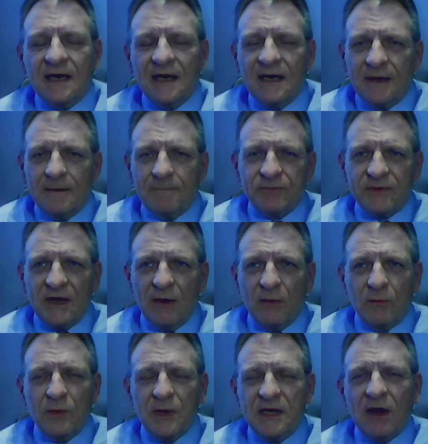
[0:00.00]
Um, you
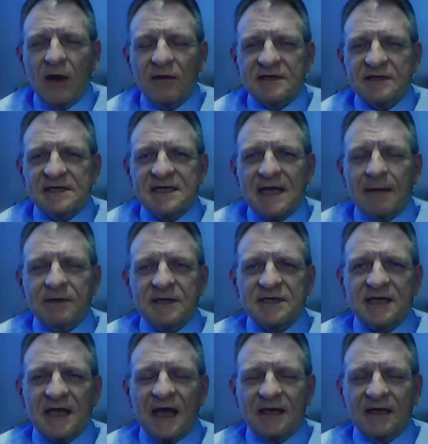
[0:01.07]
know, we can't
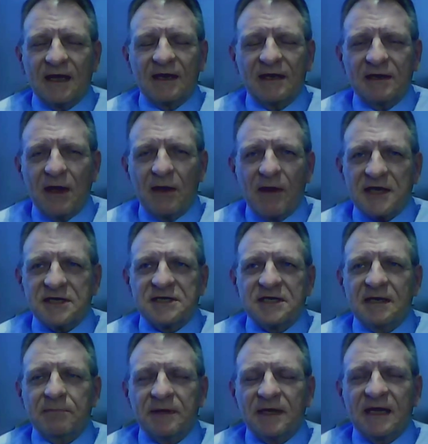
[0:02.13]
establish that, and I don't
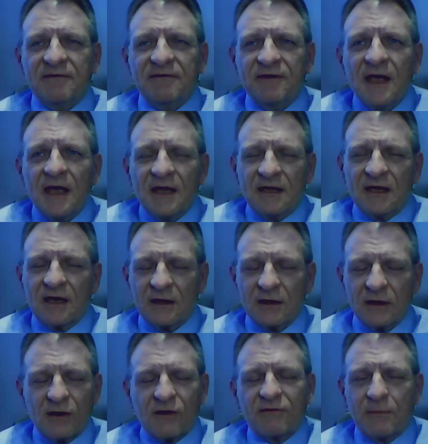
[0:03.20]
actually believe that a
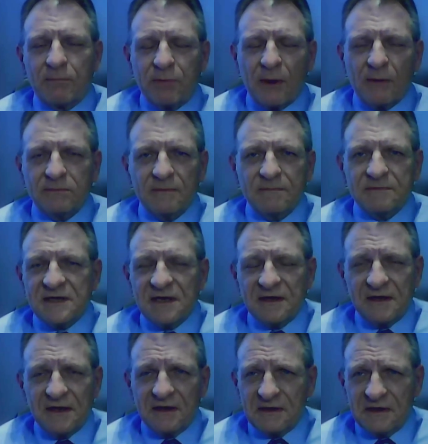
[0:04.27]
lot of the problems
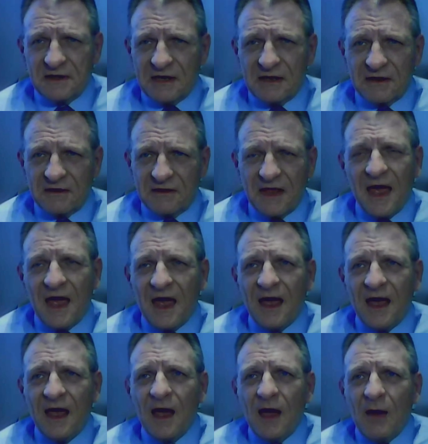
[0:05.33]
that that, that are
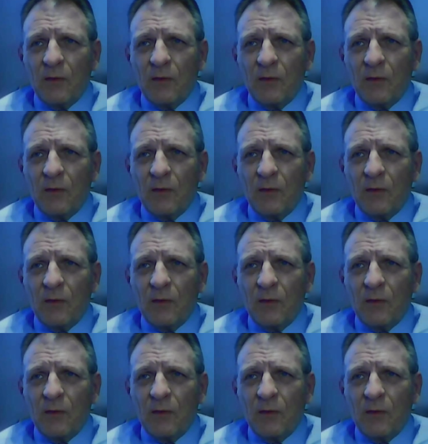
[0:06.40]
there,